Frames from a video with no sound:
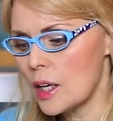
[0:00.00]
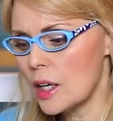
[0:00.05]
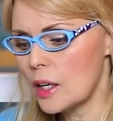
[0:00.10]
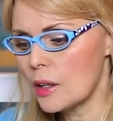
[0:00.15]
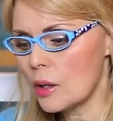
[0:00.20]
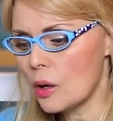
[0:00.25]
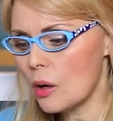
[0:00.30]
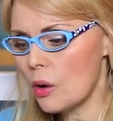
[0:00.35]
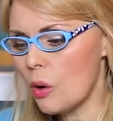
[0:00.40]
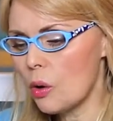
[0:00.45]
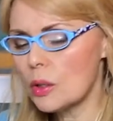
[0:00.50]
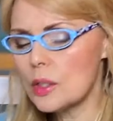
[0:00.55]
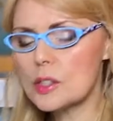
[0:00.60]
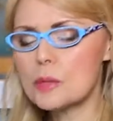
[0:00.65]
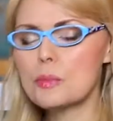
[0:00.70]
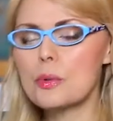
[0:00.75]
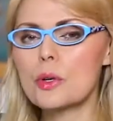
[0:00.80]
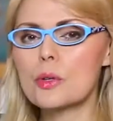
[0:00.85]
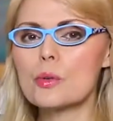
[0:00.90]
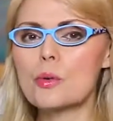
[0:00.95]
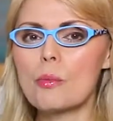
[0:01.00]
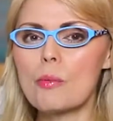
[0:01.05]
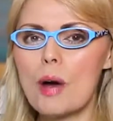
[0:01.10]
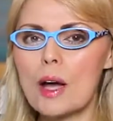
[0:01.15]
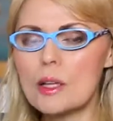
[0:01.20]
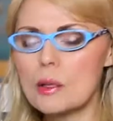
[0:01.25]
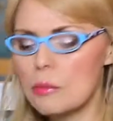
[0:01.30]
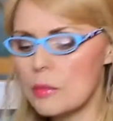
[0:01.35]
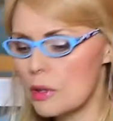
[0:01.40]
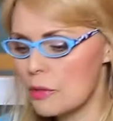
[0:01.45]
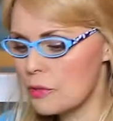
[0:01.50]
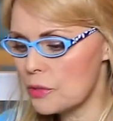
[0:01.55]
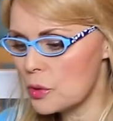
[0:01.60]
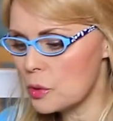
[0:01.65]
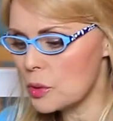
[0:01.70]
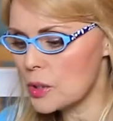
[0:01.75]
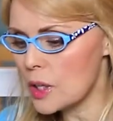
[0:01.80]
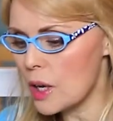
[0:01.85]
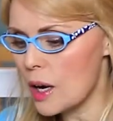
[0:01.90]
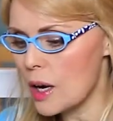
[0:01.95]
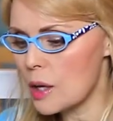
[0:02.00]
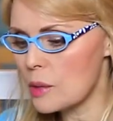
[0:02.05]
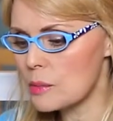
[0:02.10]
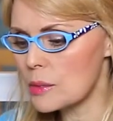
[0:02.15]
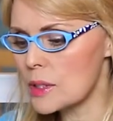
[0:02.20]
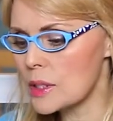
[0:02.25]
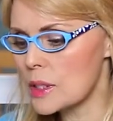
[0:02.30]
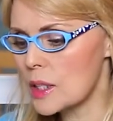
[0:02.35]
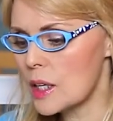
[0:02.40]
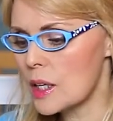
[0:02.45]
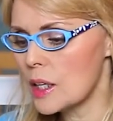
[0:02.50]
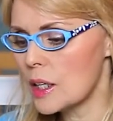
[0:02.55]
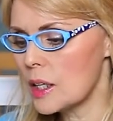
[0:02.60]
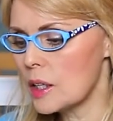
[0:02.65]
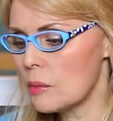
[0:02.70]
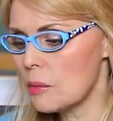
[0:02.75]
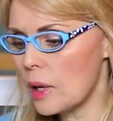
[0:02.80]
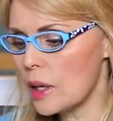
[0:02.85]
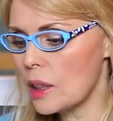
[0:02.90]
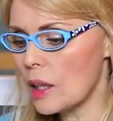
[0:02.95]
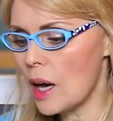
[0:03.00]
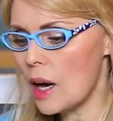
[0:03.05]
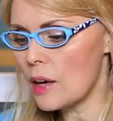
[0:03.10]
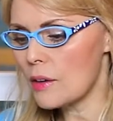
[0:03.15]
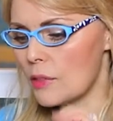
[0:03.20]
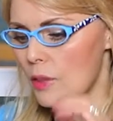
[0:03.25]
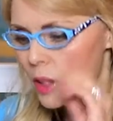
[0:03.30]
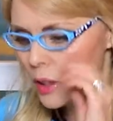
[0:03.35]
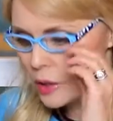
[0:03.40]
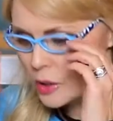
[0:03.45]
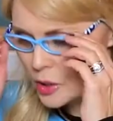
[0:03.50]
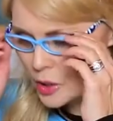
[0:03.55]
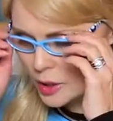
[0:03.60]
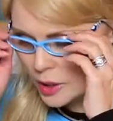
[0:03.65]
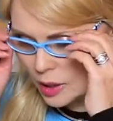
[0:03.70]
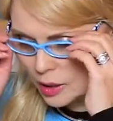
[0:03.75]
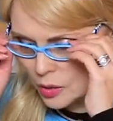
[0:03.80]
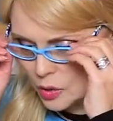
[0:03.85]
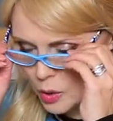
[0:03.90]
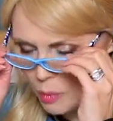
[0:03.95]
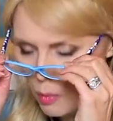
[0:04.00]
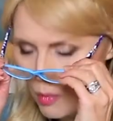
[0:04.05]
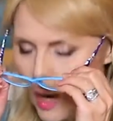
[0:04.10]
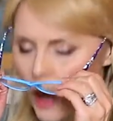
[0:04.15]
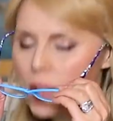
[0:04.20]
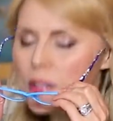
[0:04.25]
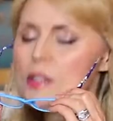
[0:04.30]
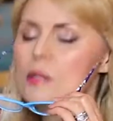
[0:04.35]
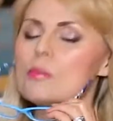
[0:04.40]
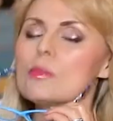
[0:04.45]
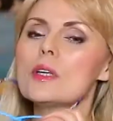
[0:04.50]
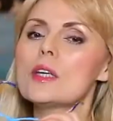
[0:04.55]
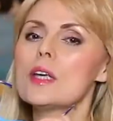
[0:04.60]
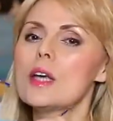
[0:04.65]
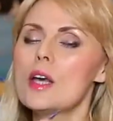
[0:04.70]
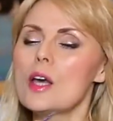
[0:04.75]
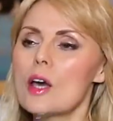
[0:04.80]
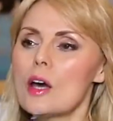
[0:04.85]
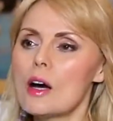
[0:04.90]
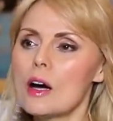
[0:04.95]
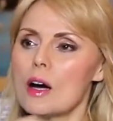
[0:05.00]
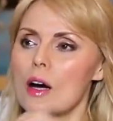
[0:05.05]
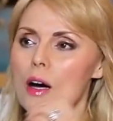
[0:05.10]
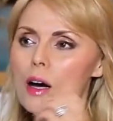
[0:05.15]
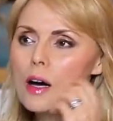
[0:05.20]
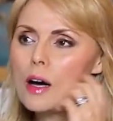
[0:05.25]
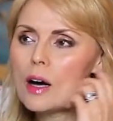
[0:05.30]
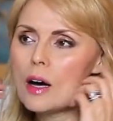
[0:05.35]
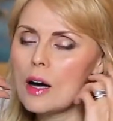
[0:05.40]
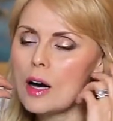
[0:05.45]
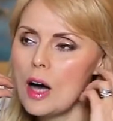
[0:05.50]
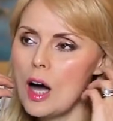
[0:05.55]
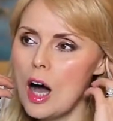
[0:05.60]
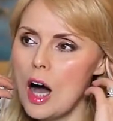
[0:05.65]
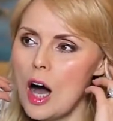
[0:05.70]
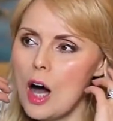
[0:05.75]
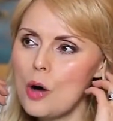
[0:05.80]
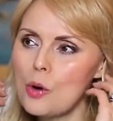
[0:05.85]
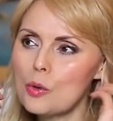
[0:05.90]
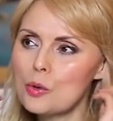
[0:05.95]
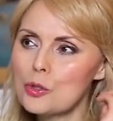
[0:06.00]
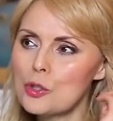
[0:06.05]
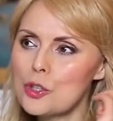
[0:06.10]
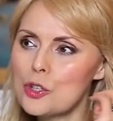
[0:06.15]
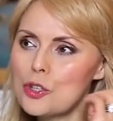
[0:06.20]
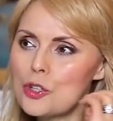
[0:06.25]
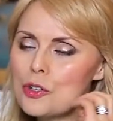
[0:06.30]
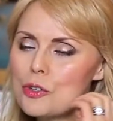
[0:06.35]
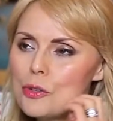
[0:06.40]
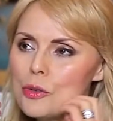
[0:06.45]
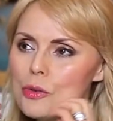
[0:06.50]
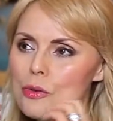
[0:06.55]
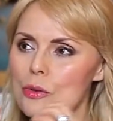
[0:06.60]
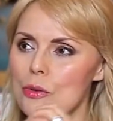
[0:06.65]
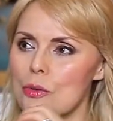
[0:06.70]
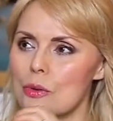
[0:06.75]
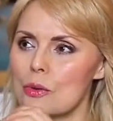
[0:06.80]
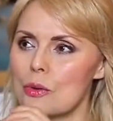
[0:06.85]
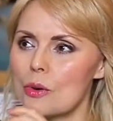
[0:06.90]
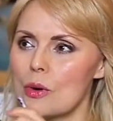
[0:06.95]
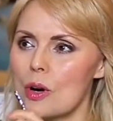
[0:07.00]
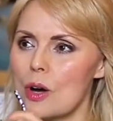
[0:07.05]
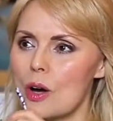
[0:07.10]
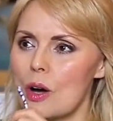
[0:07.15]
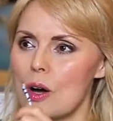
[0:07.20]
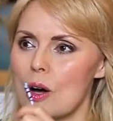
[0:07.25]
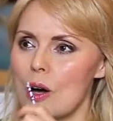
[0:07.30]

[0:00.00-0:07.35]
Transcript: And Holy Spirit reminded me a few times in my life, and still reminds me uh, how to